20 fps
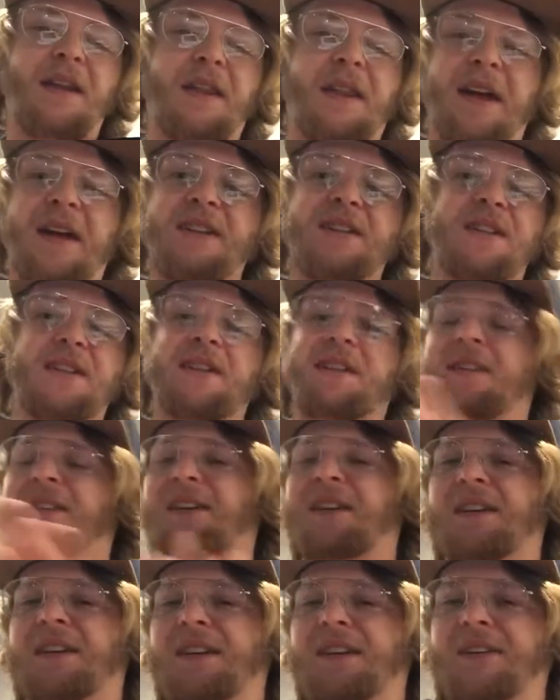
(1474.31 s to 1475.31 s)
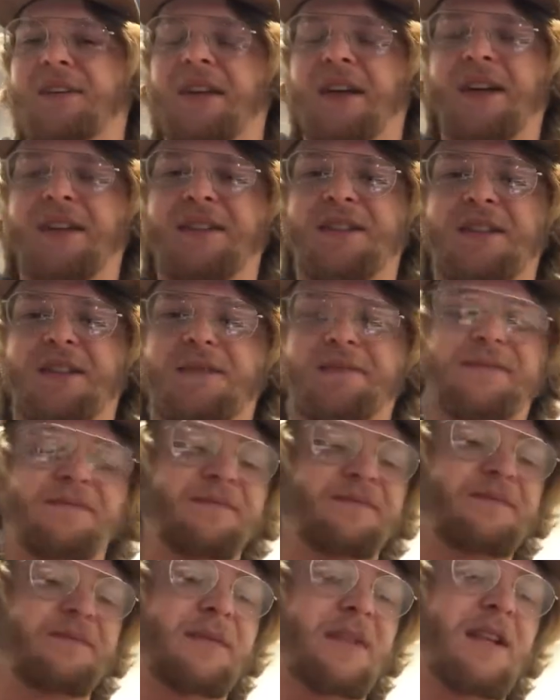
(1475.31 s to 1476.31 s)
that's the entire lesson.
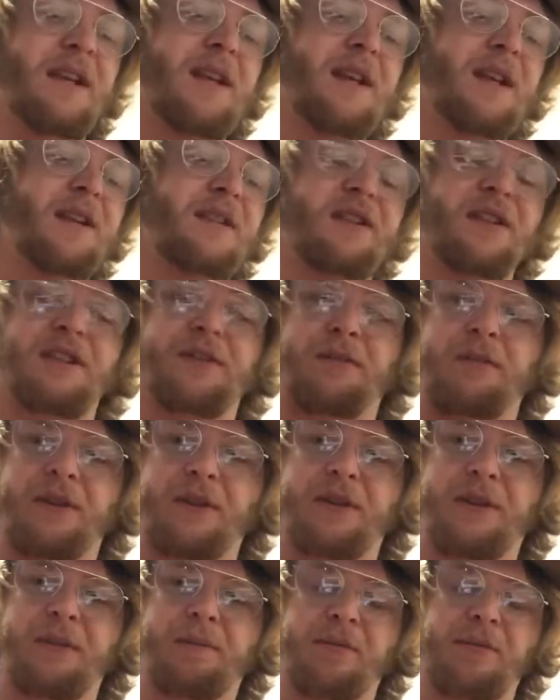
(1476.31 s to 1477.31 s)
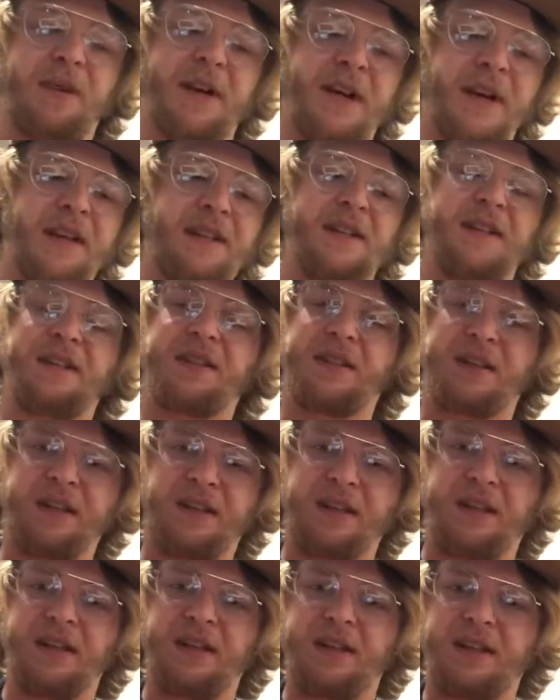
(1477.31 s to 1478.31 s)
Just really practice
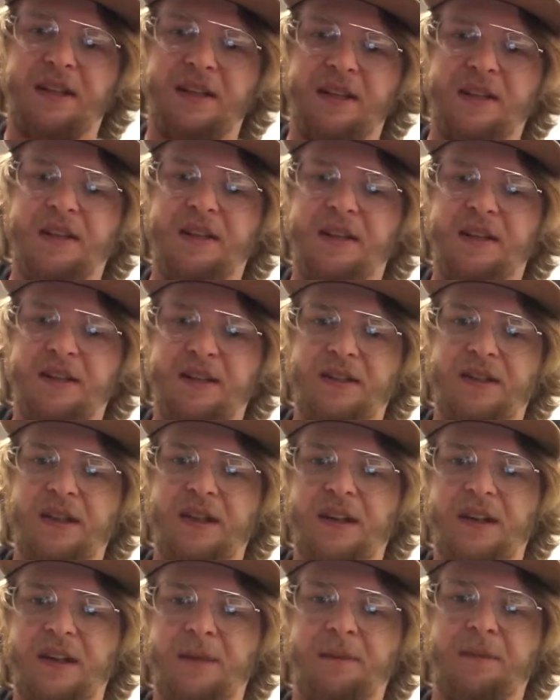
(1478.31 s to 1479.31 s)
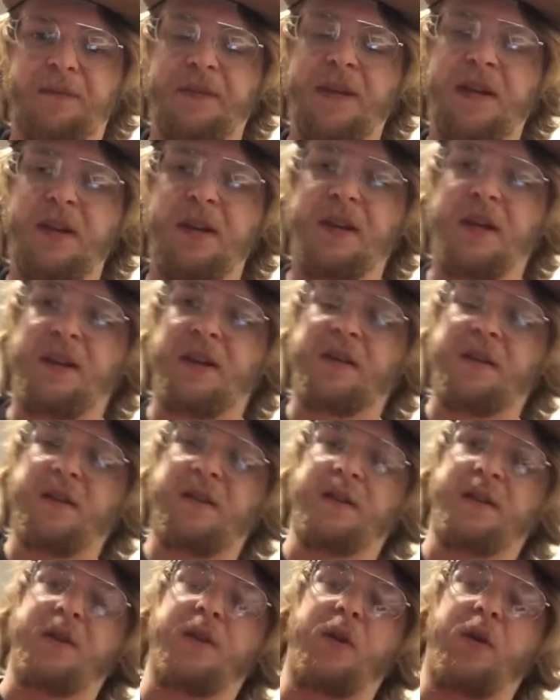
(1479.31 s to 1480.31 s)
getting these
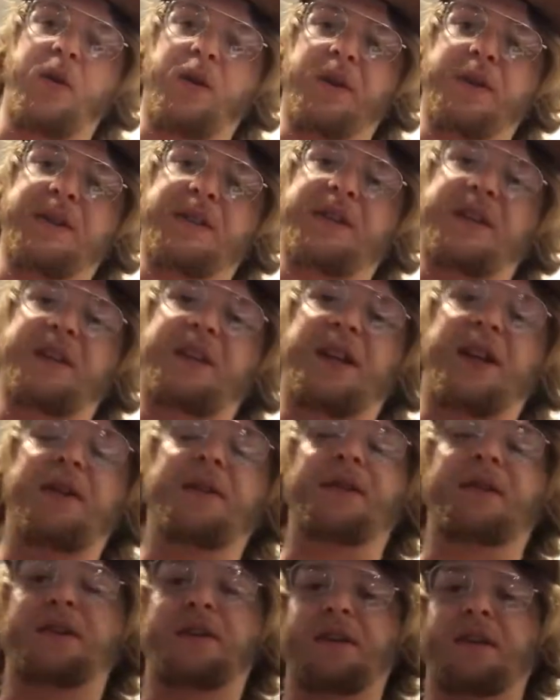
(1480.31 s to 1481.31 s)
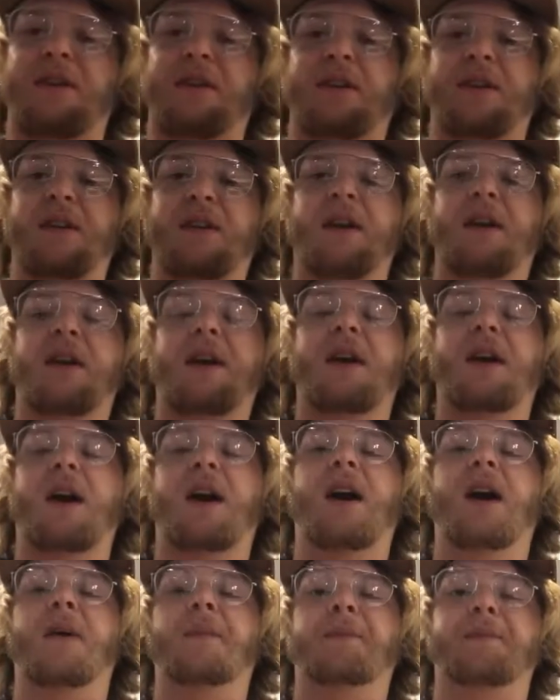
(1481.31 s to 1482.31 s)
chords to sound good.
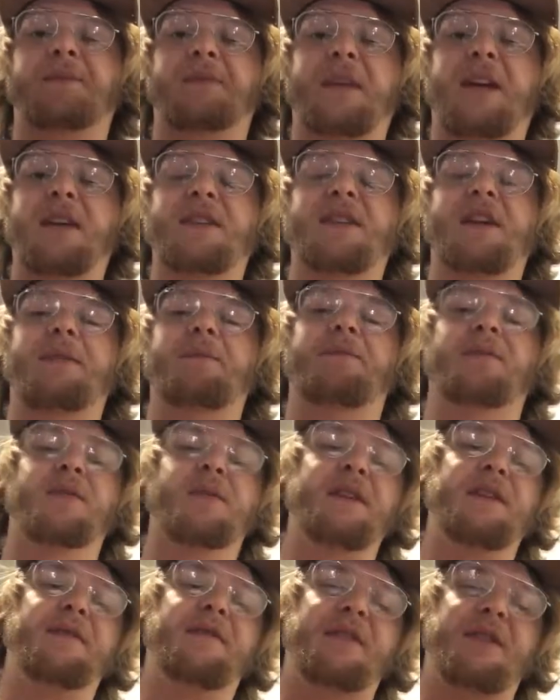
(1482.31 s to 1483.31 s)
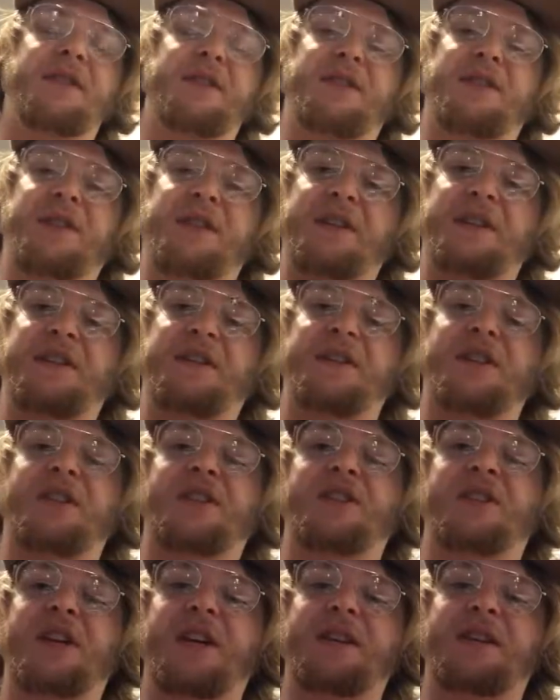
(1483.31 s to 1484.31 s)
As I previously
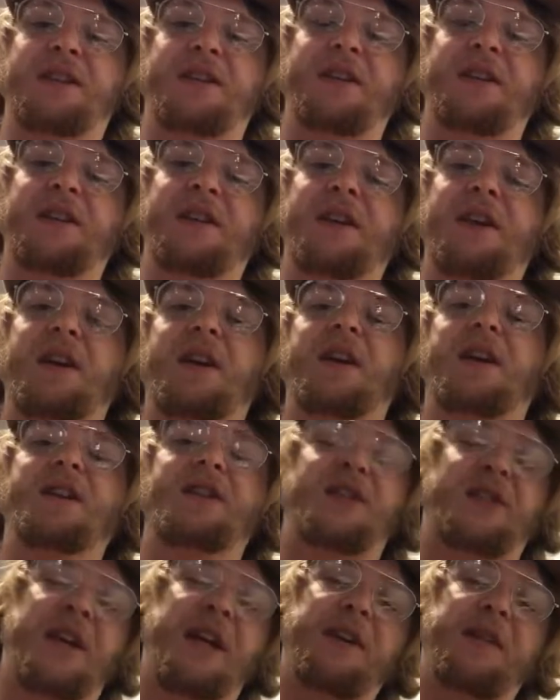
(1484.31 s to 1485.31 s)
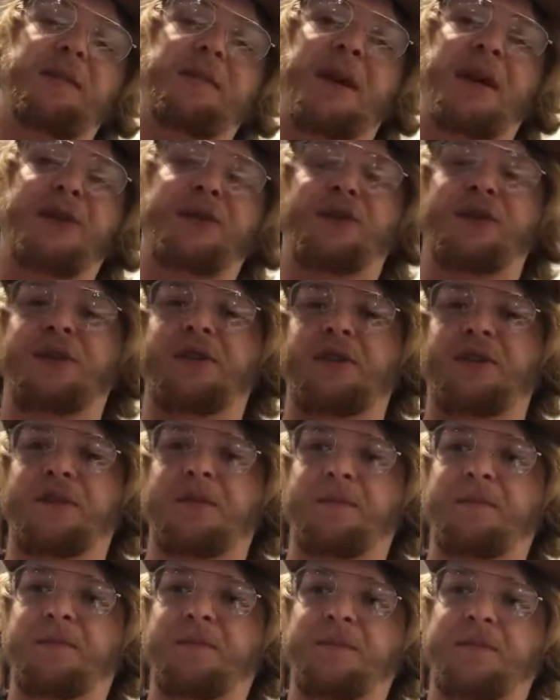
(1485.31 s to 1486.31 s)
suggested, set a
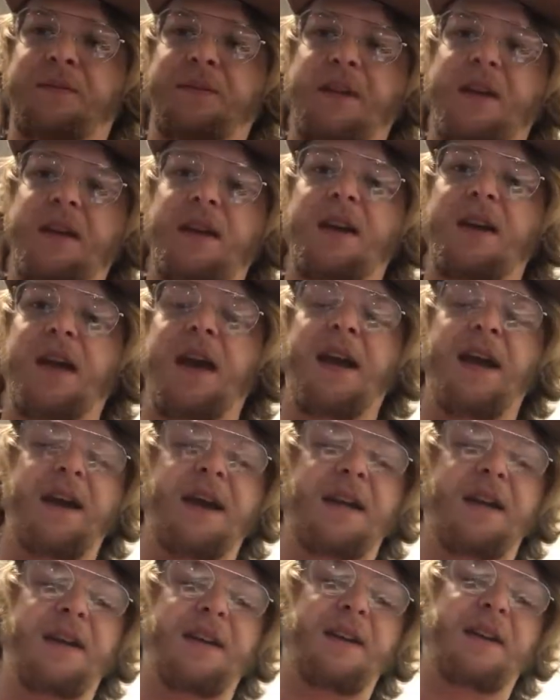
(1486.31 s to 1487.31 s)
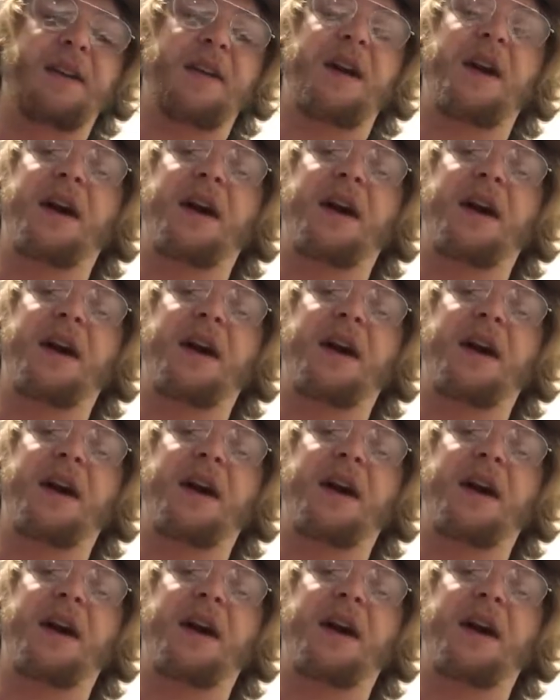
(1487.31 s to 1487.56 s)
metronome and